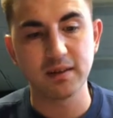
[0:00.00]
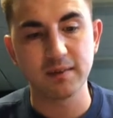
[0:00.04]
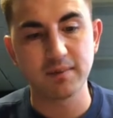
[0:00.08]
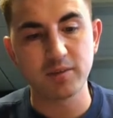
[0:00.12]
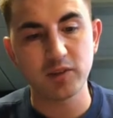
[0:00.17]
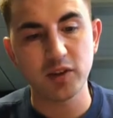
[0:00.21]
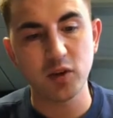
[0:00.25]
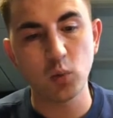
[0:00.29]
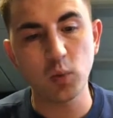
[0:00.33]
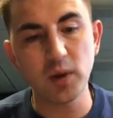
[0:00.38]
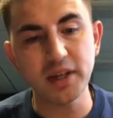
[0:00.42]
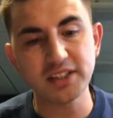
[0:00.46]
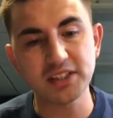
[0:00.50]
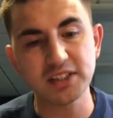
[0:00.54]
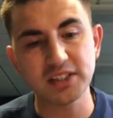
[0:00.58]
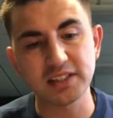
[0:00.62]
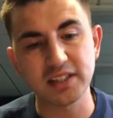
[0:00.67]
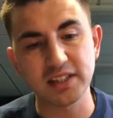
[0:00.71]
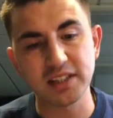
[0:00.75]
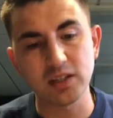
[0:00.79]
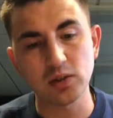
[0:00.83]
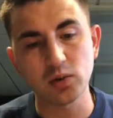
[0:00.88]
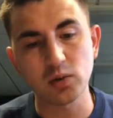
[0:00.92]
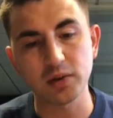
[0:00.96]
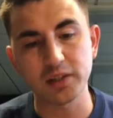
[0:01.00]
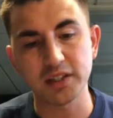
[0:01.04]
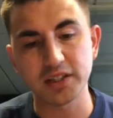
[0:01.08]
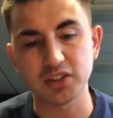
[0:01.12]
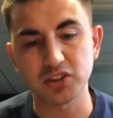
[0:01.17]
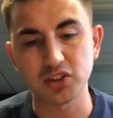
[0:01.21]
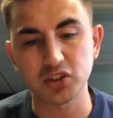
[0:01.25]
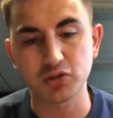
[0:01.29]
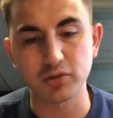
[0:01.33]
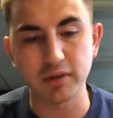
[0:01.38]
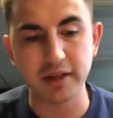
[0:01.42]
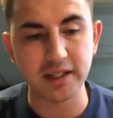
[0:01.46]
The witches in the audience
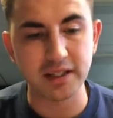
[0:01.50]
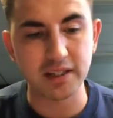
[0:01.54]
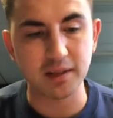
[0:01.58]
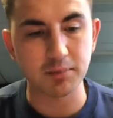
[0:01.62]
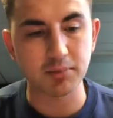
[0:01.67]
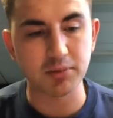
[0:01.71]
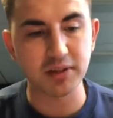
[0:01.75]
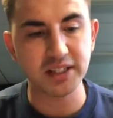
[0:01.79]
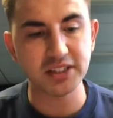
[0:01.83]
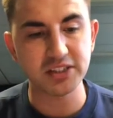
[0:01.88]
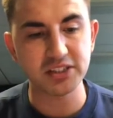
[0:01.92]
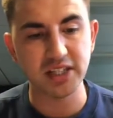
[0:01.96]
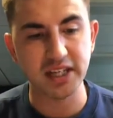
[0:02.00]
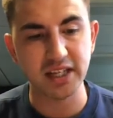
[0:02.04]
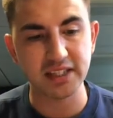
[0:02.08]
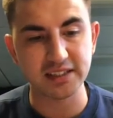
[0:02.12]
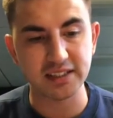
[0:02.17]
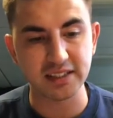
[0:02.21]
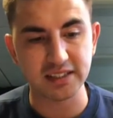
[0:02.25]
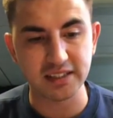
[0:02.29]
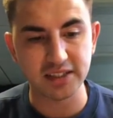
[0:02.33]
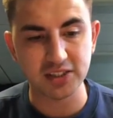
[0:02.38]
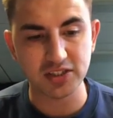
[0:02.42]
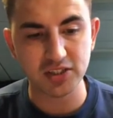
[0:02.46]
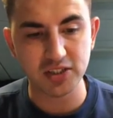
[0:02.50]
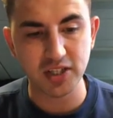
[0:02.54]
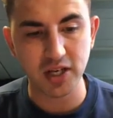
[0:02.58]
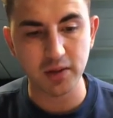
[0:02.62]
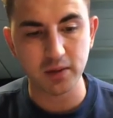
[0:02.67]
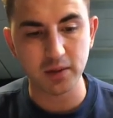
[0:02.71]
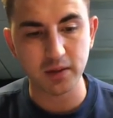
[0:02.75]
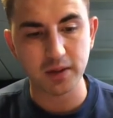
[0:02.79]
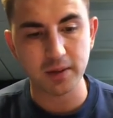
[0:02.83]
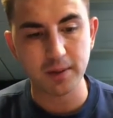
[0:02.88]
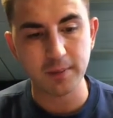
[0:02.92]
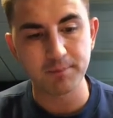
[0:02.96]
grinned, appreciating this
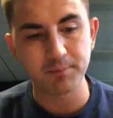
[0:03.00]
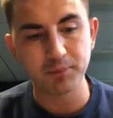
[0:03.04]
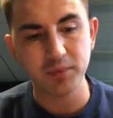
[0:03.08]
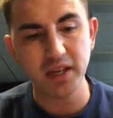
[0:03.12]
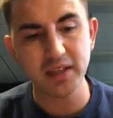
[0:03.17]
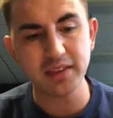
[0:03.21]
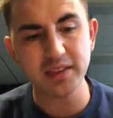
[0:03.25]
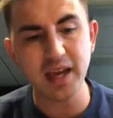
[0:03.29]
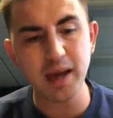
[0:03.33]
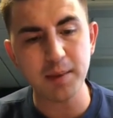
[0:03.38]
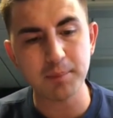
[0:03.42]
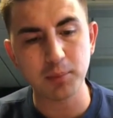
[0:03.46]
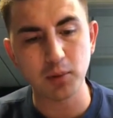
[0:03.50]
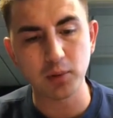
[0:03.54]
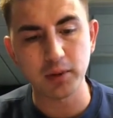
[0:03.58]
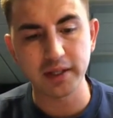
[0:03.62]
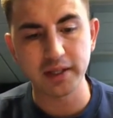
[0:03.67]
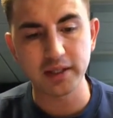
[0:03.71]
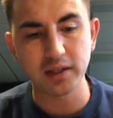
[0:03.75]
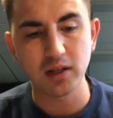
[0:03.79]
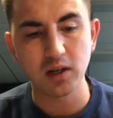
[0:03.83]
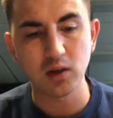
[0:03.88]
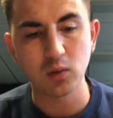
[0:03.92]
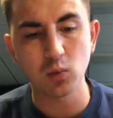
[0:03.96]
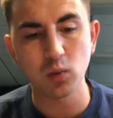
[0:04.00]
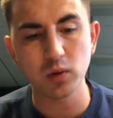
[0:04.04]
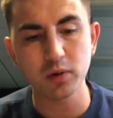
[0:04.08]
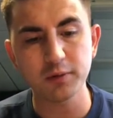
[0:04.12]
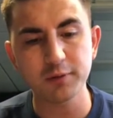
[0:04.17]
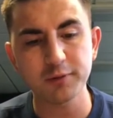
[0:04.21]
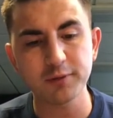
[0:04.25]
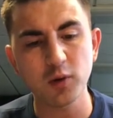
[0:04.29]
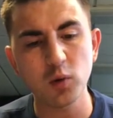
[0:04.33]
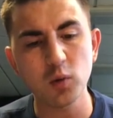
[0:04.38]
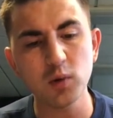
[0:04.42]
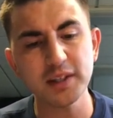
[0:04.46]
joke. At that point, one
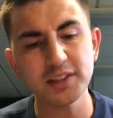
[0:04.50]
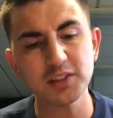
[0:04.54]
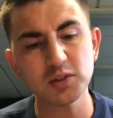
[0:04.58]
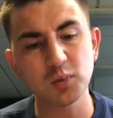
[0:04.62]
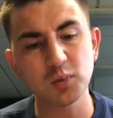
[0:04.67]
foolish